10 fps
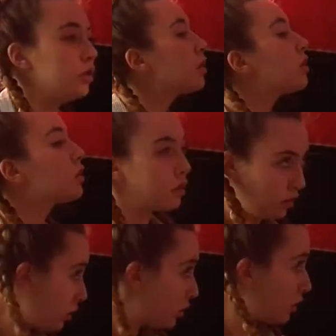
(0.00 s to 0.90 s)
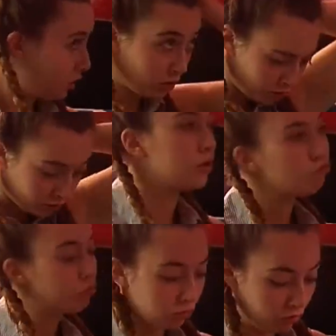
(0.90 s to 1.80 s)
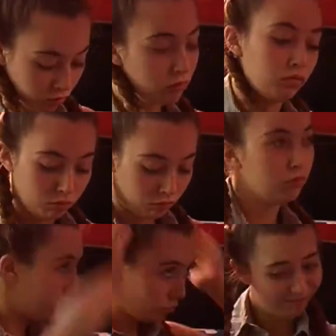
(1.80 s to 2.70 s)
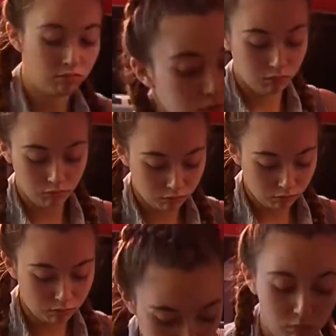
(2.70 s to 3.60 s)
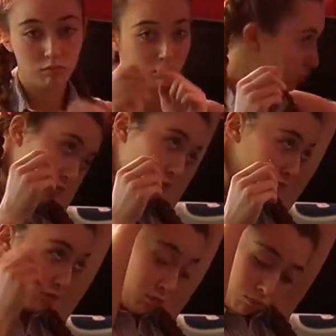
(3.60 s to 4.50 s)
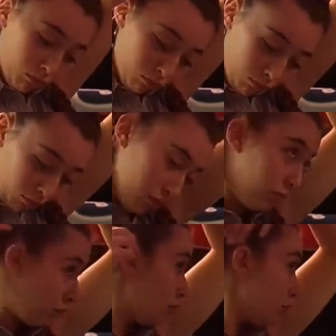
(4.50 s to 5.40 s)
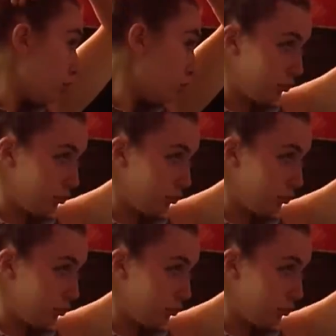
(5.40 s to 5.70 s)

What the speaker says: with how you're braiding, it won't mess it up, it won't be too bad. So now I'm just